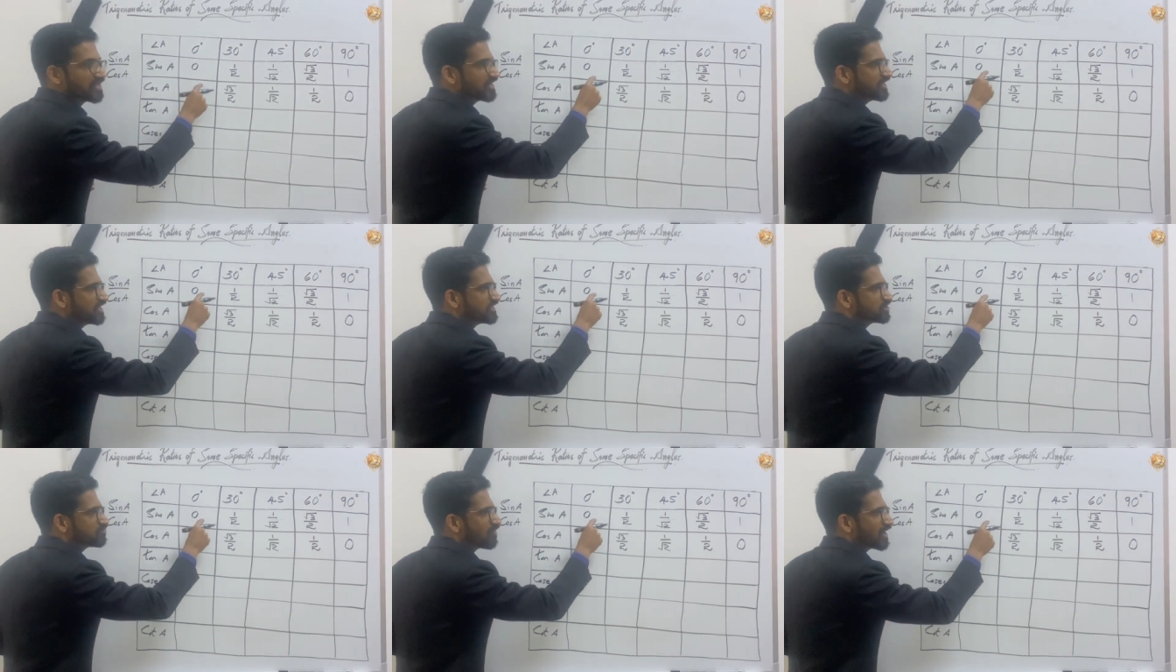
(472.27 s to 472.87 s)

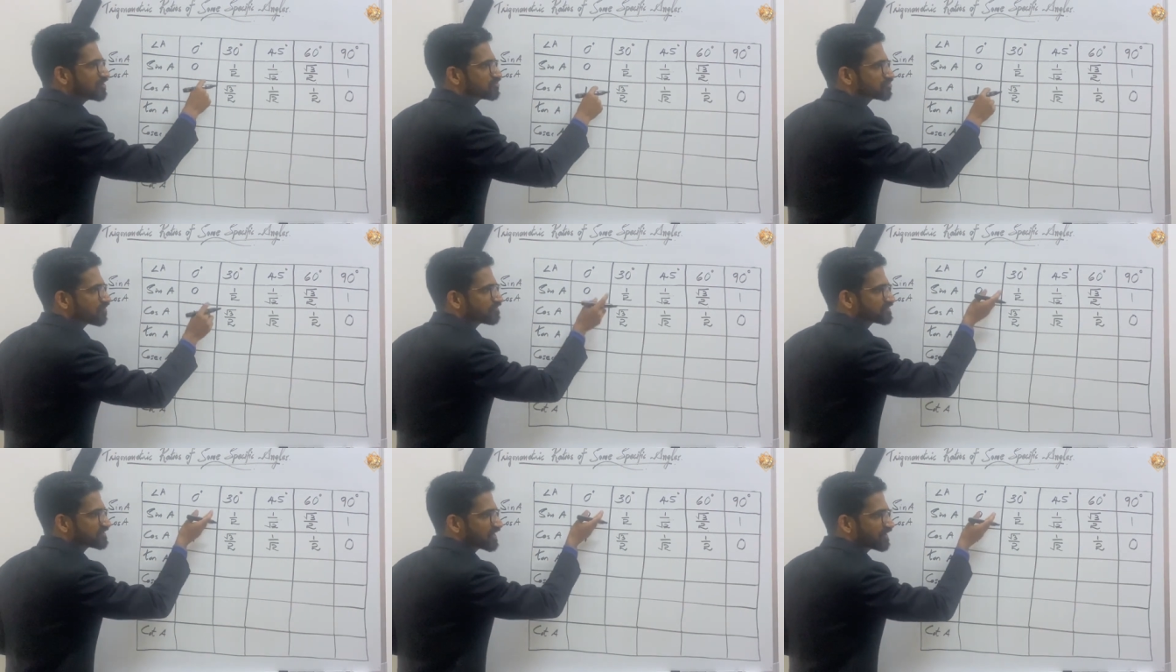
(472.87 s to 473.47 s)
Each values
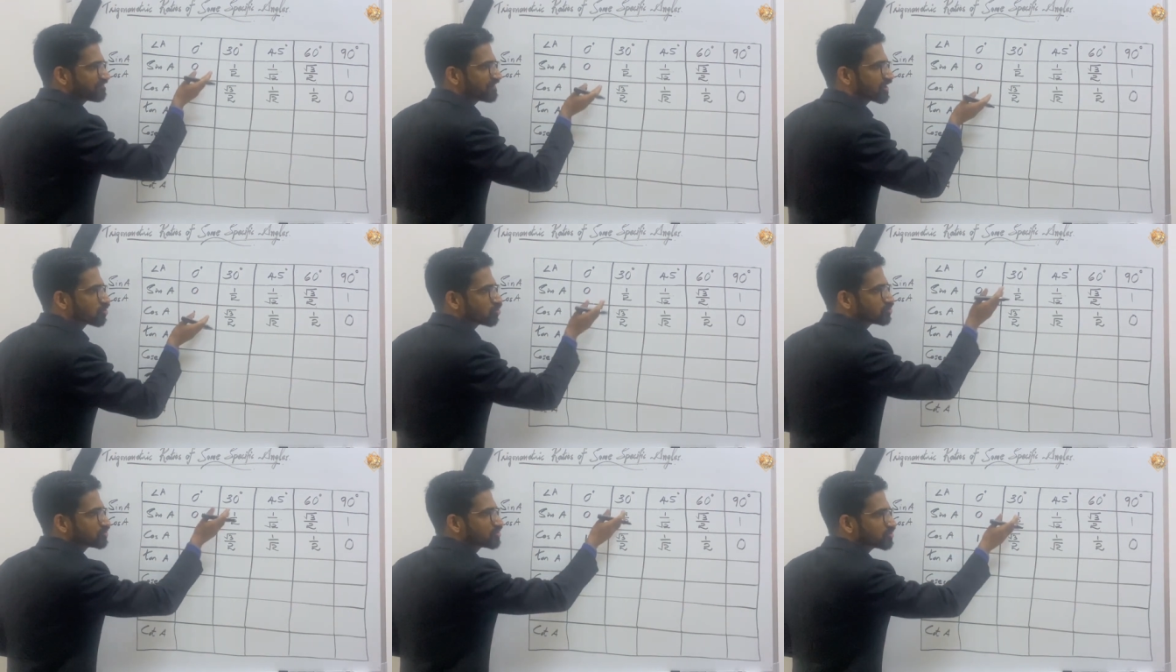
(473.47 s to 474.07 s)
of sine we are
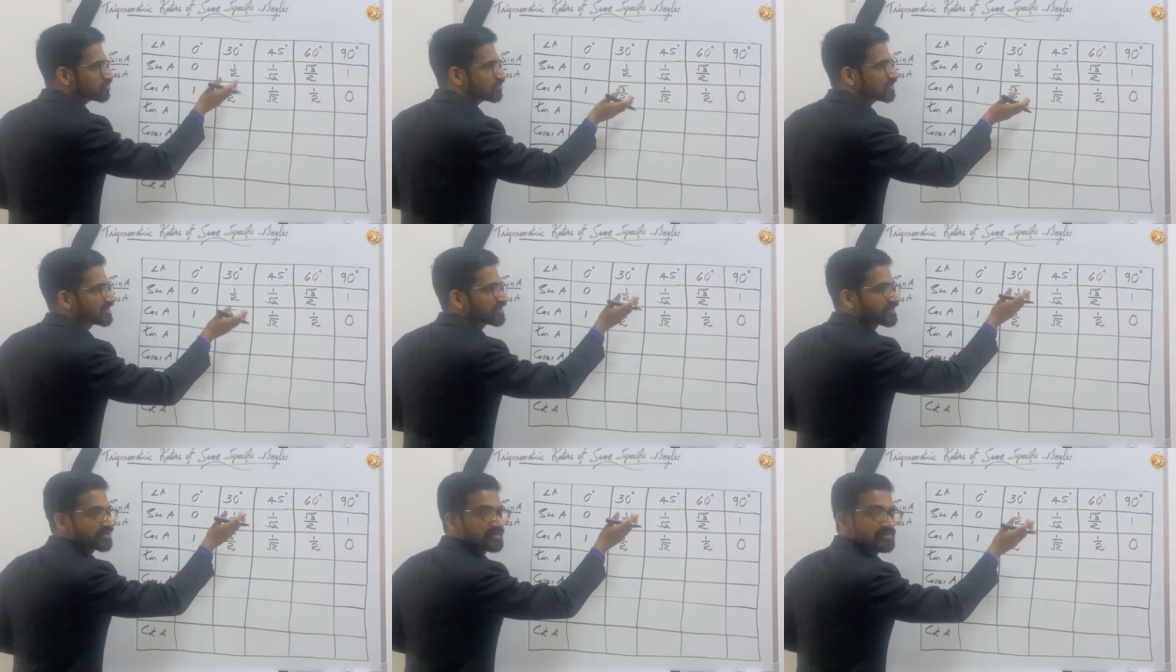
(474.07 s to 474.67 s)
going
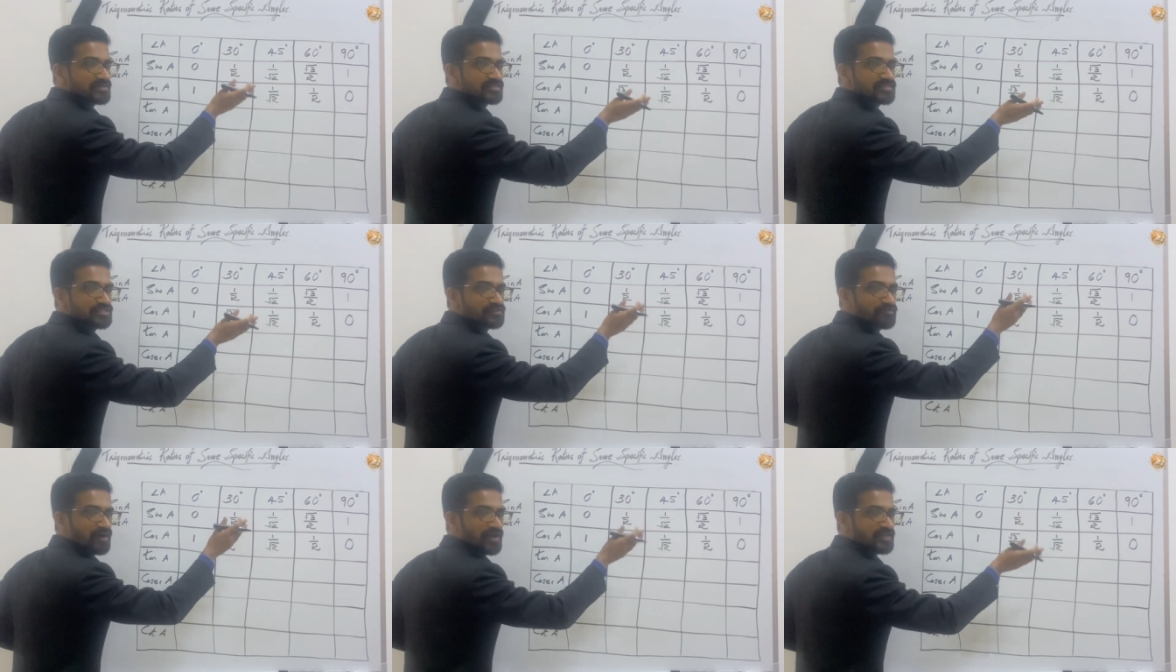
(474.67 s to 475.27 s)
to
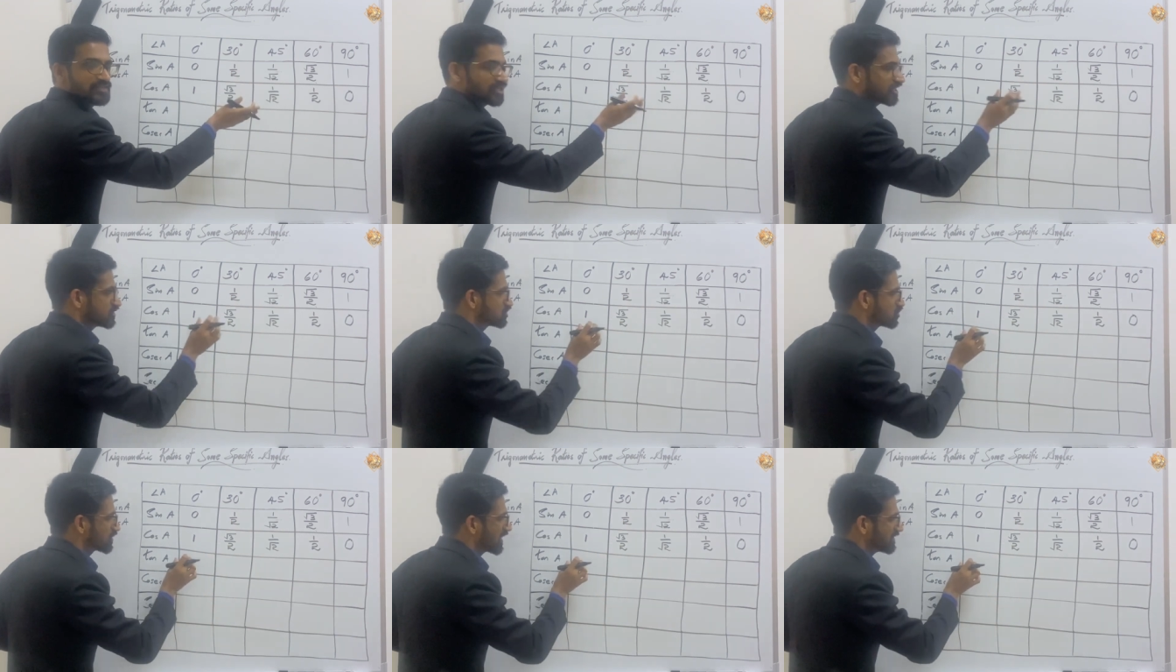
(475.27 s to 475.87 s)
divide
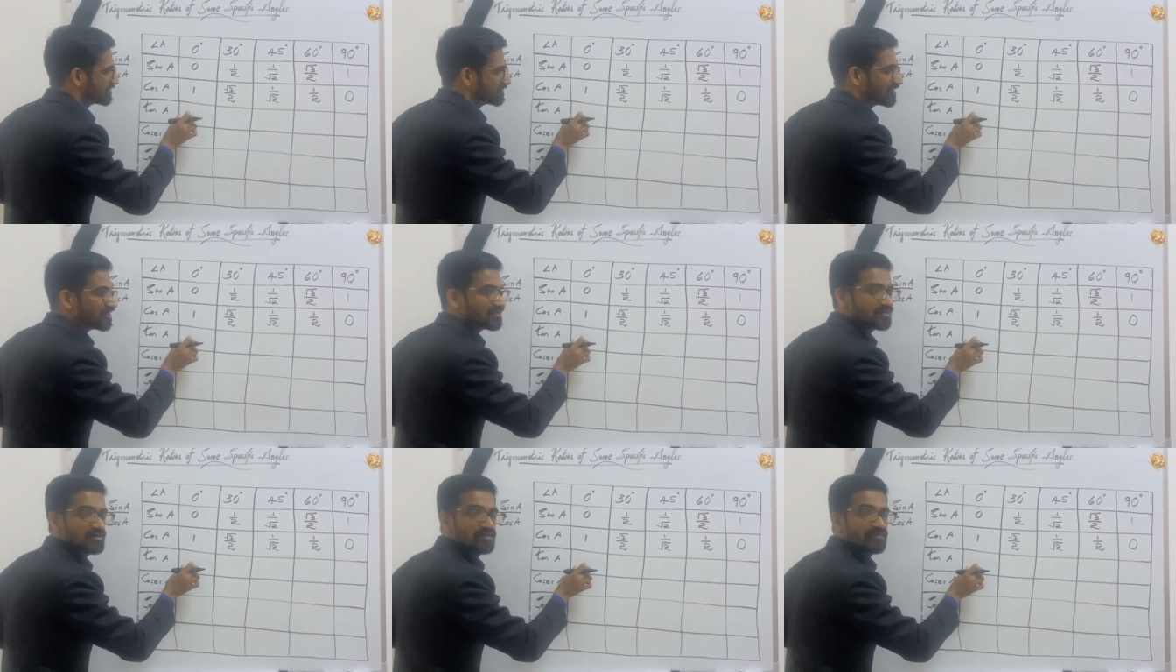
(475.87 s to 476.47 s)
to get
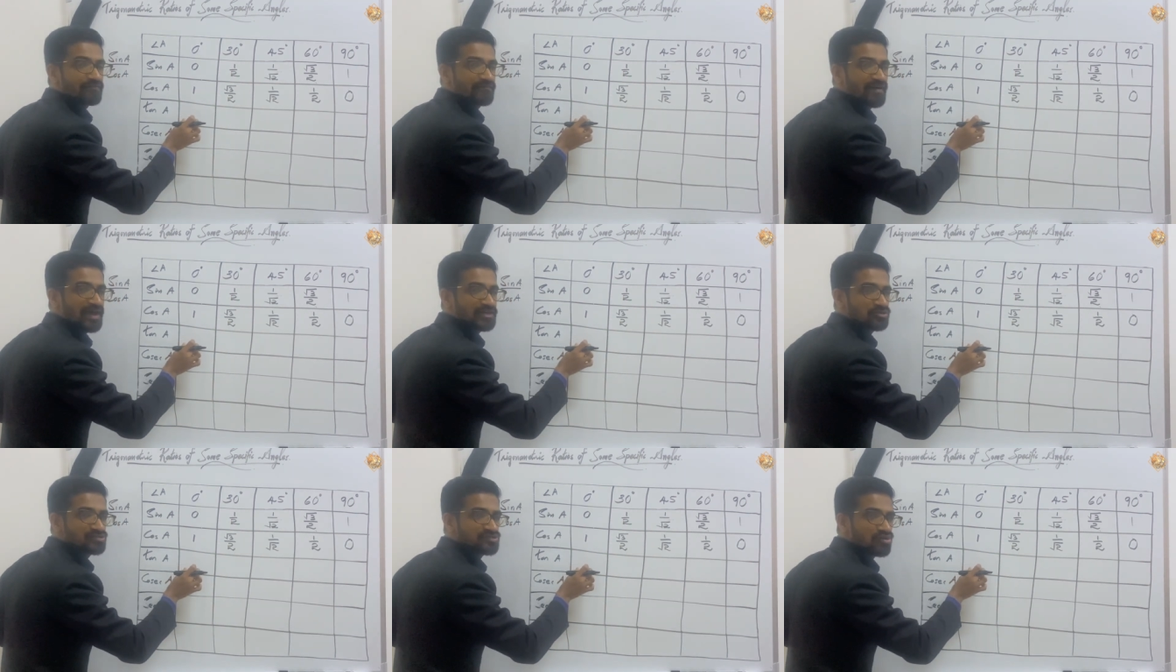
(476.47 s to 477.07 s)
the
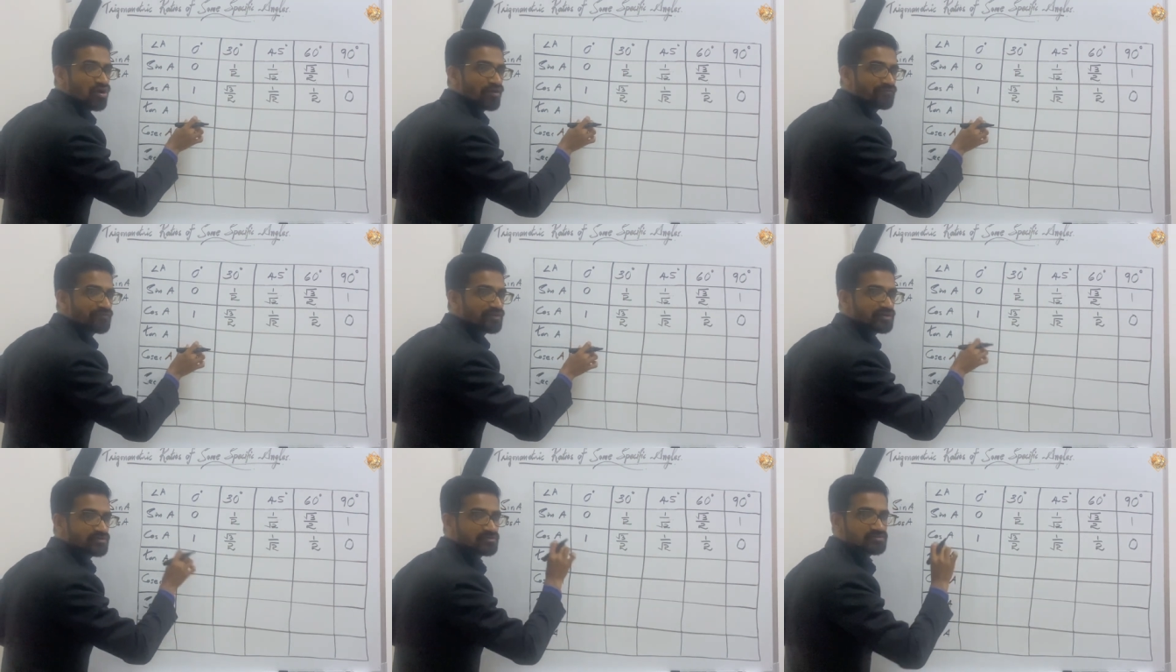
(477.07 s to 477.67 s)
values
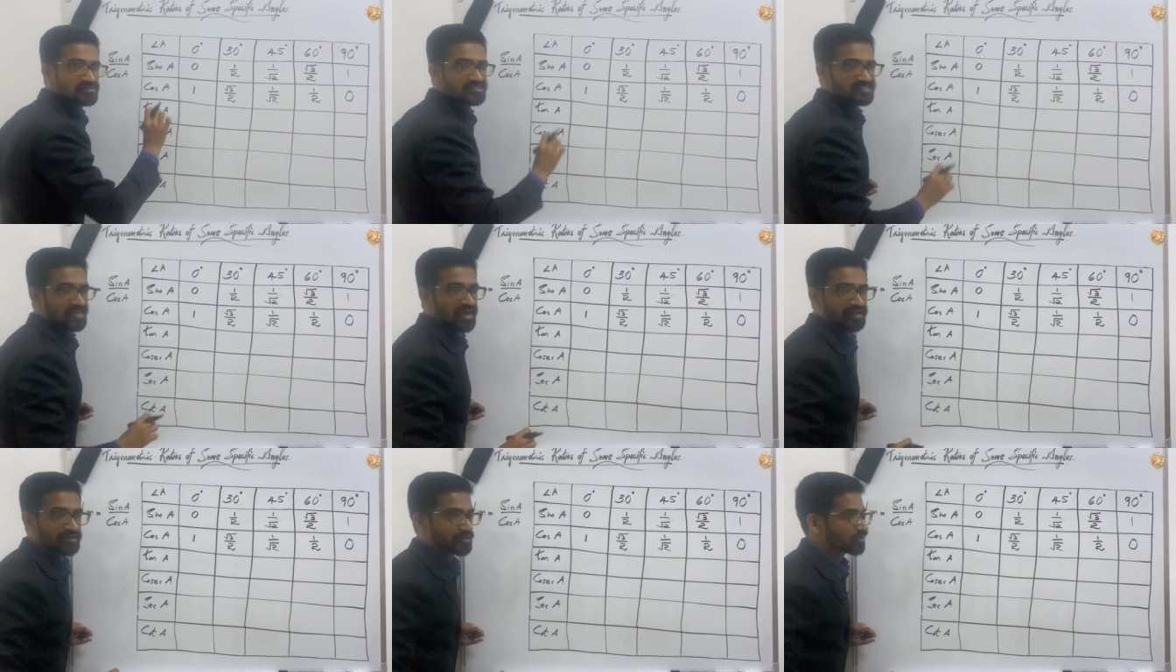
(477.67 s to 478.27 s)
of
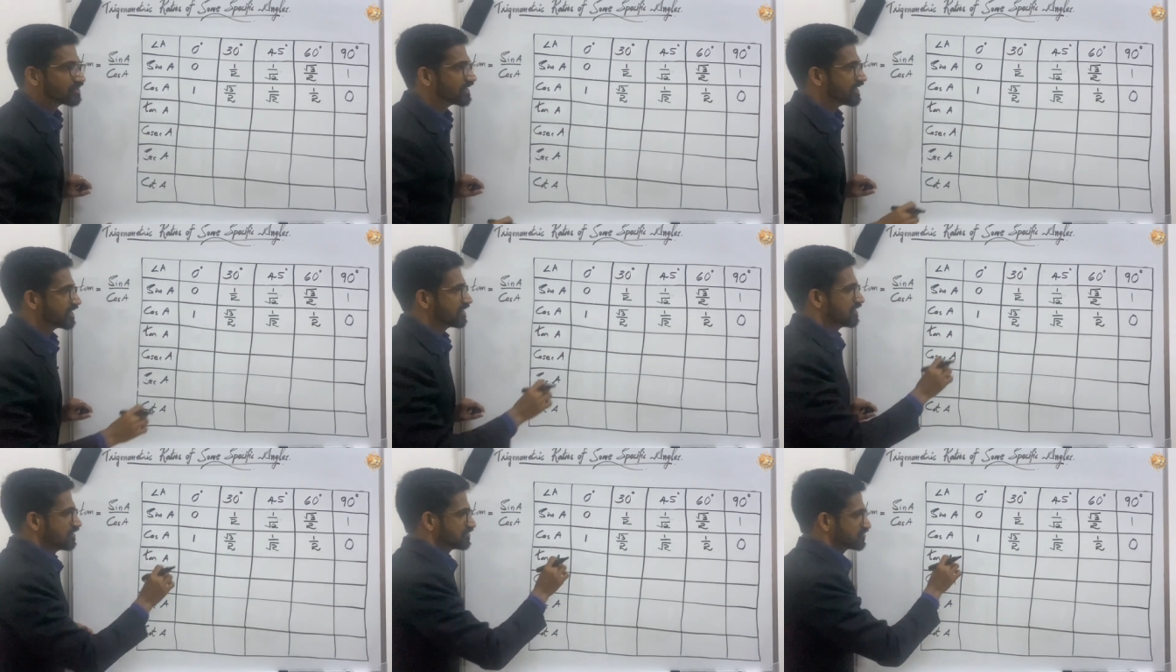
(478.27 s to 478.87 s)
tan.
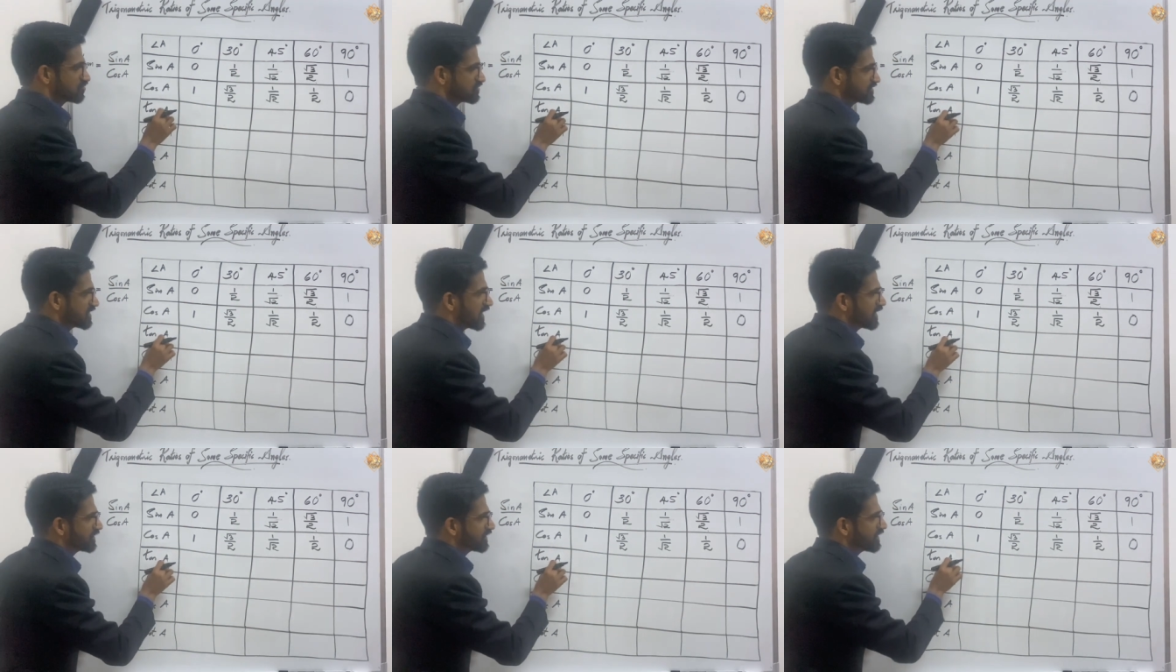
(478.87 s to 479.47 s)
Okay, so
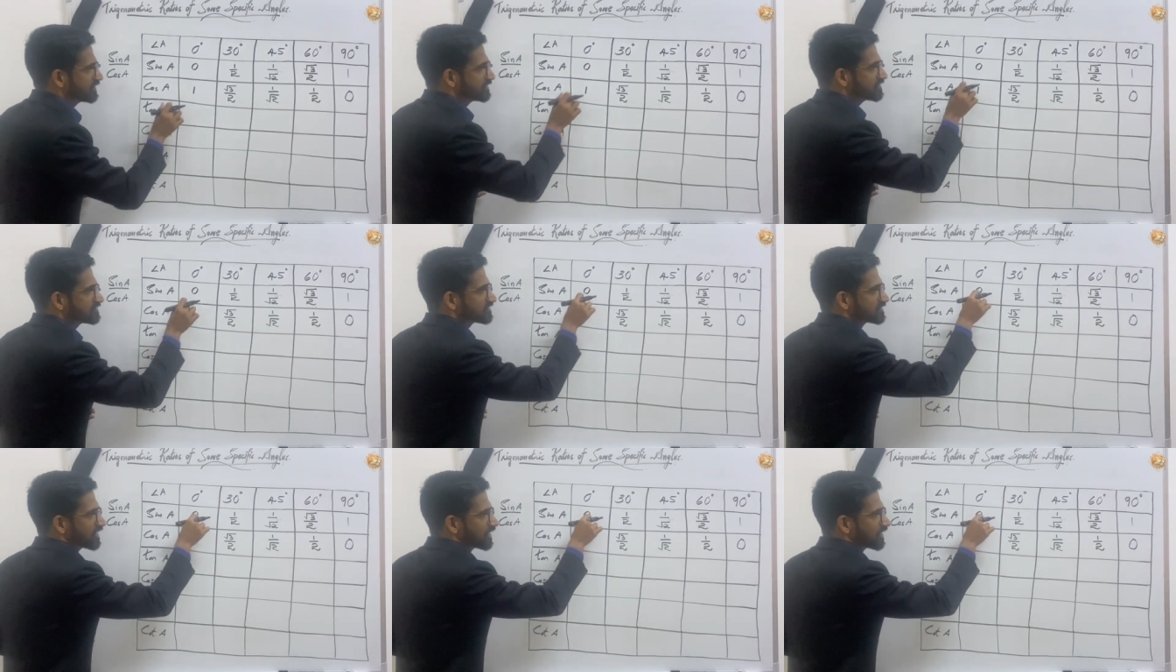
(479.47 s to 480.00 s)
tan 8 is